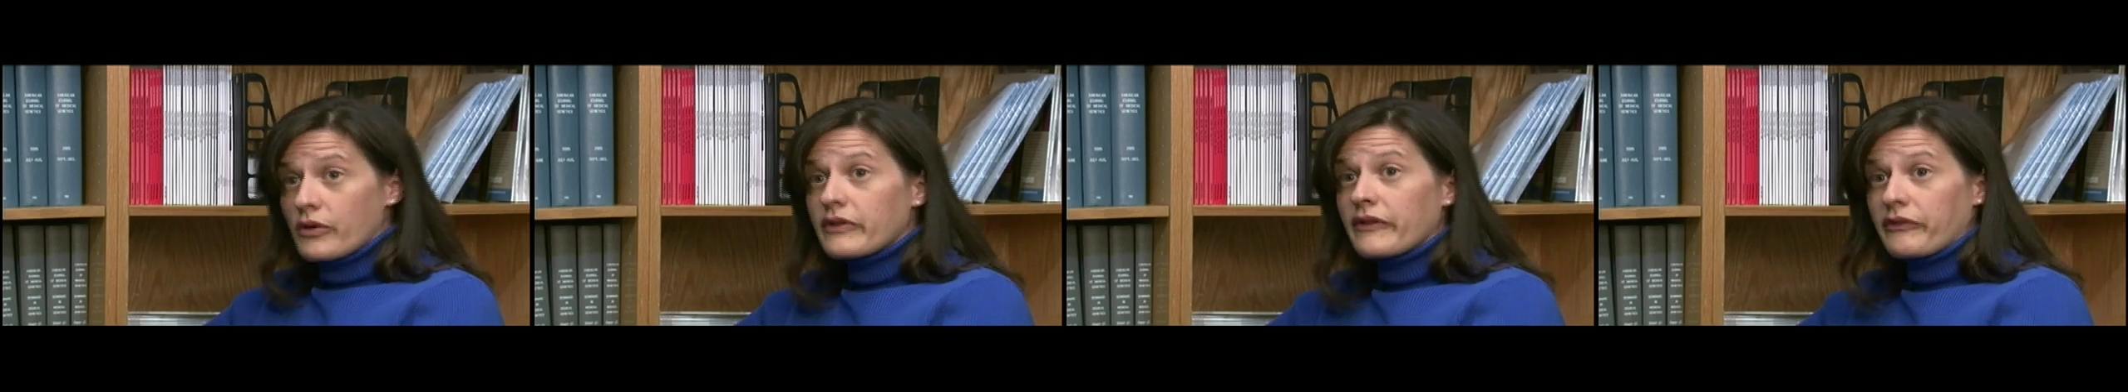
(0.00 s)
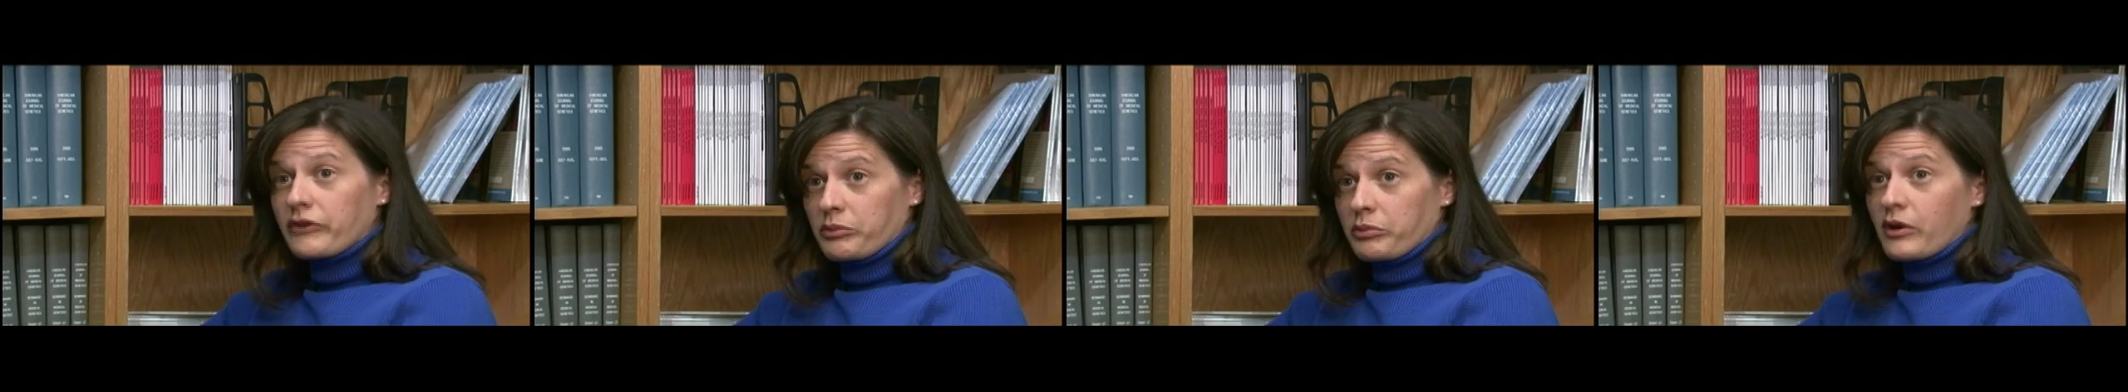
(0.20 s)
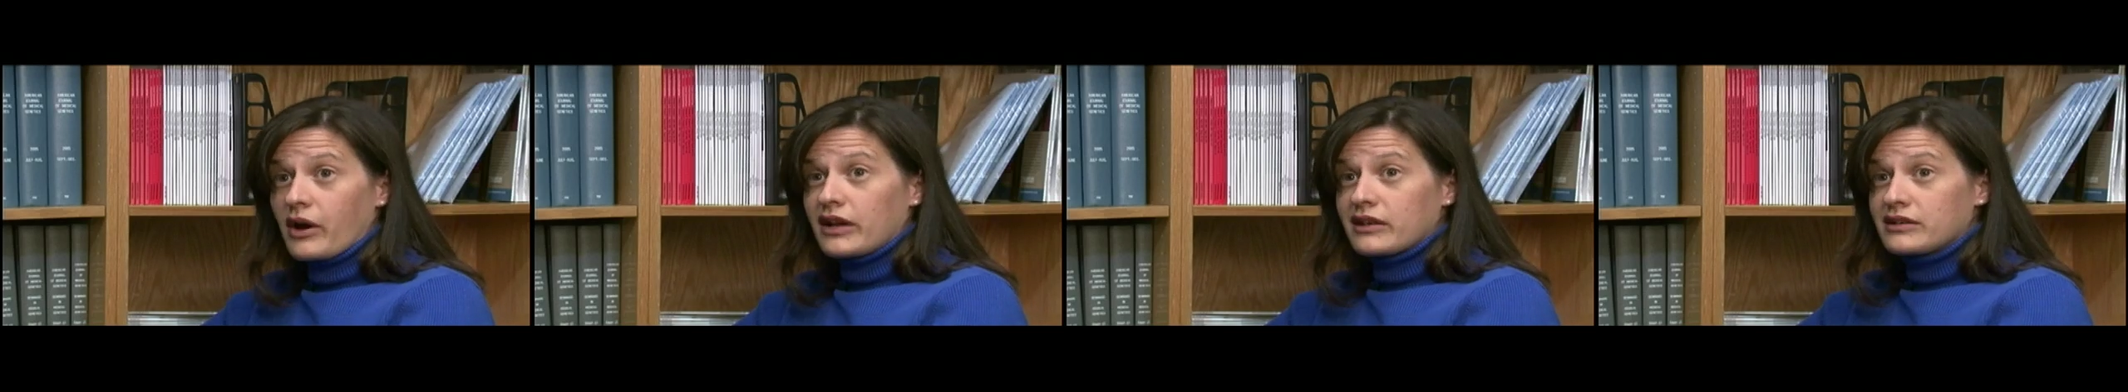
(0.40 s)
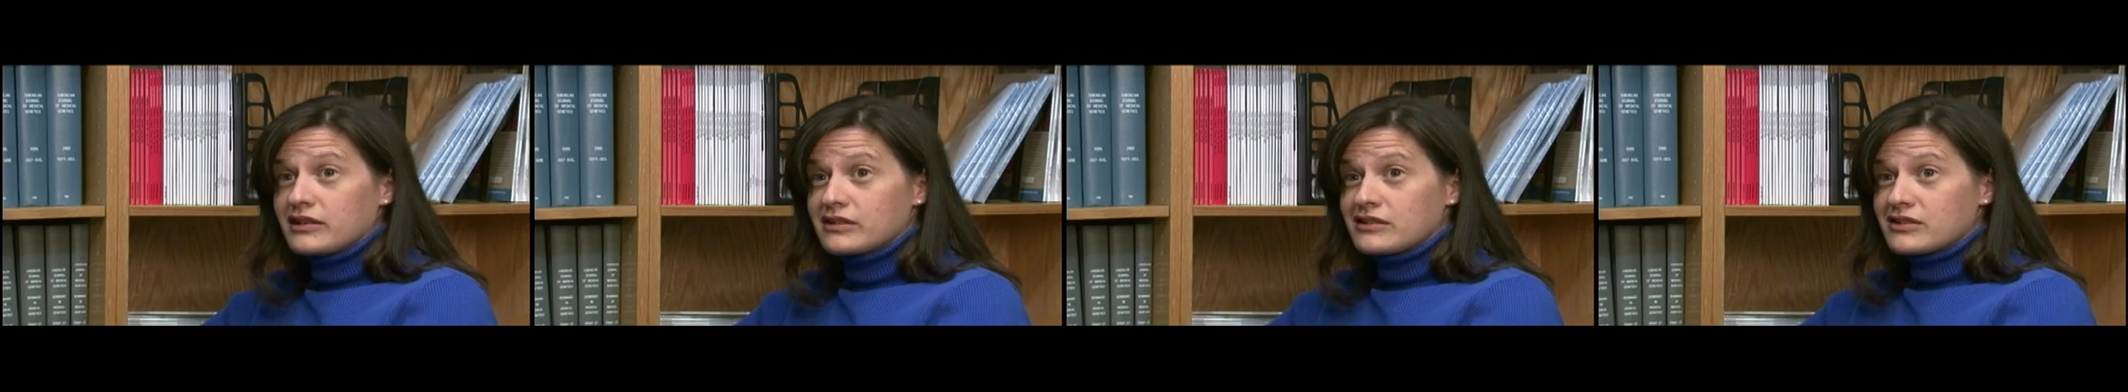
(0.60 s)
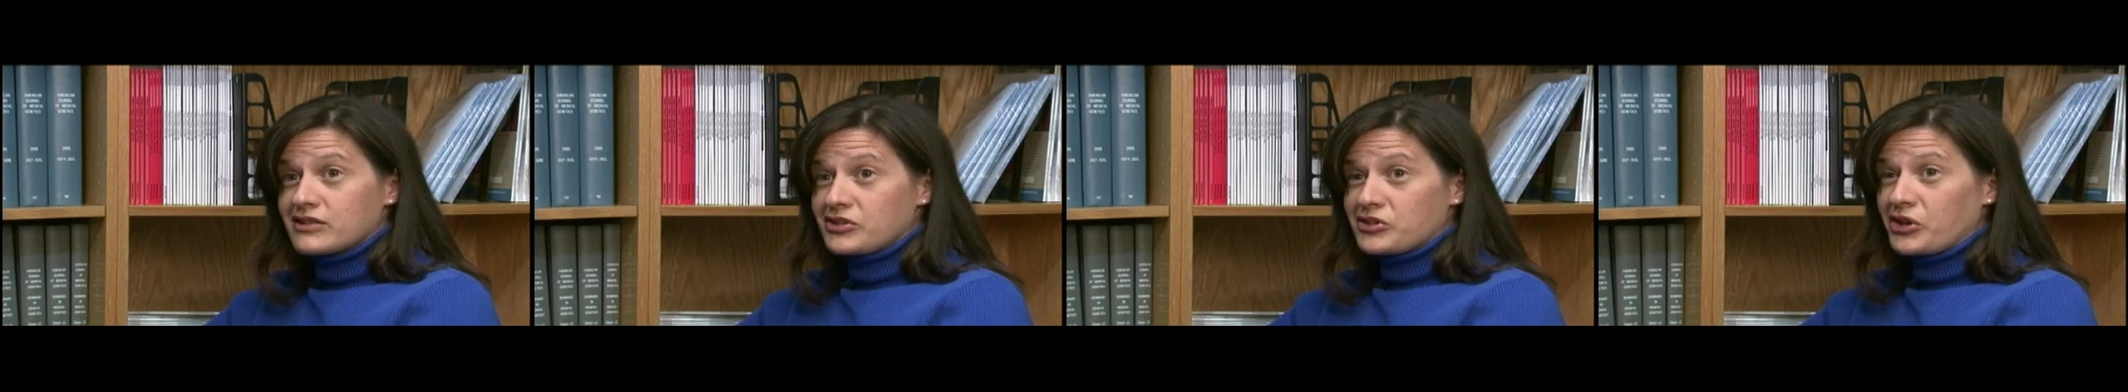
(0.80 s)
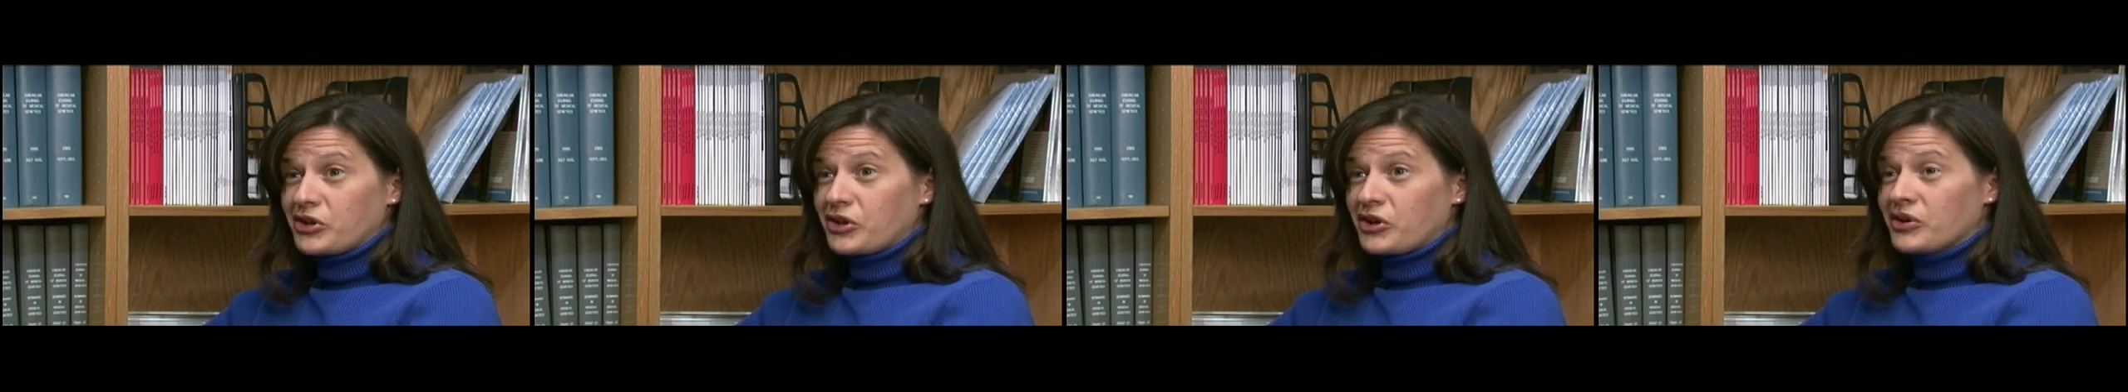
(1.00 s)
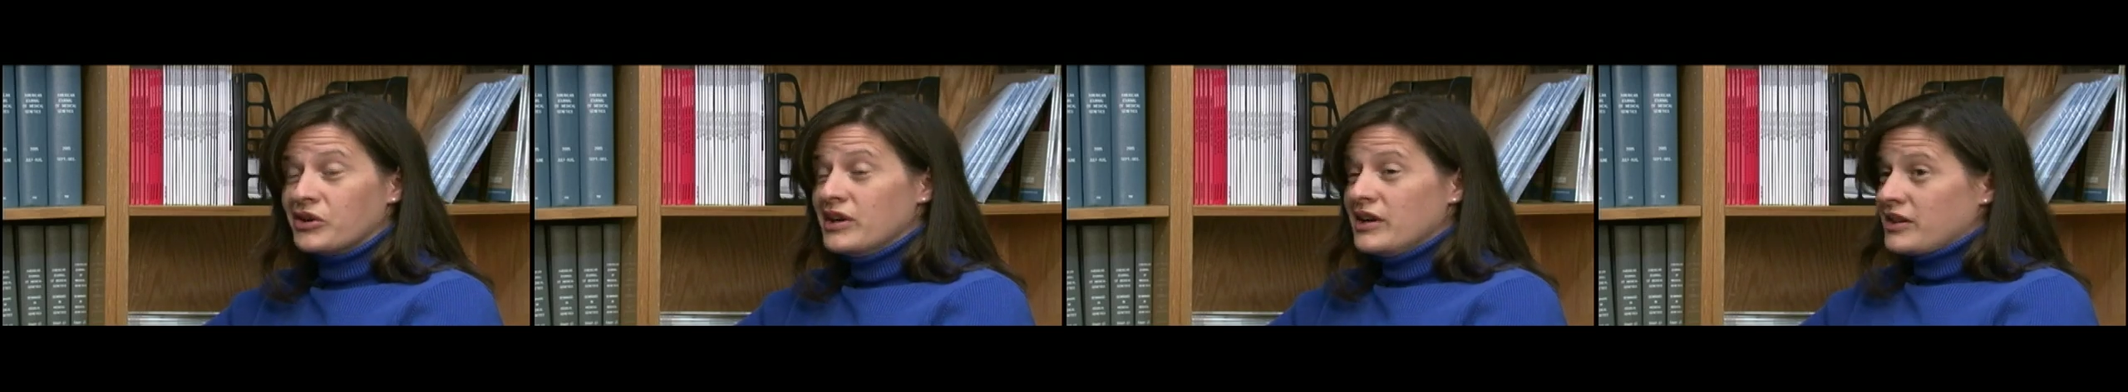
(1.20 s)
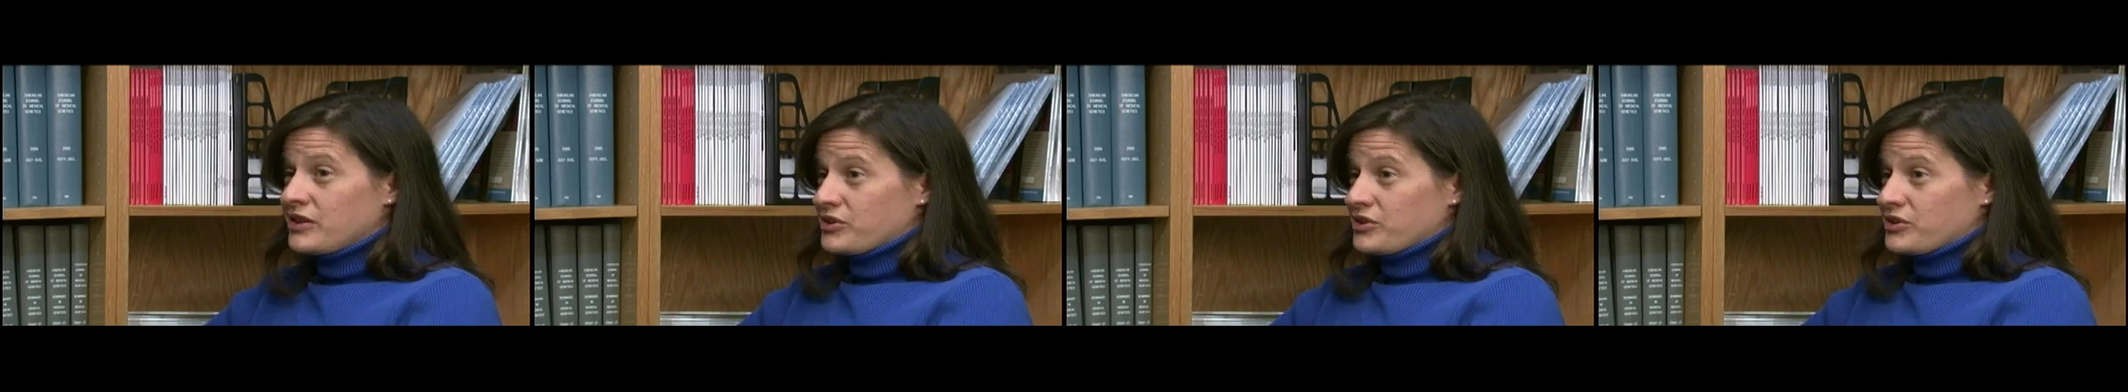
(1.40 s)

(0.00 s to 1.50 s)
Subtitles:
that they're pregnant until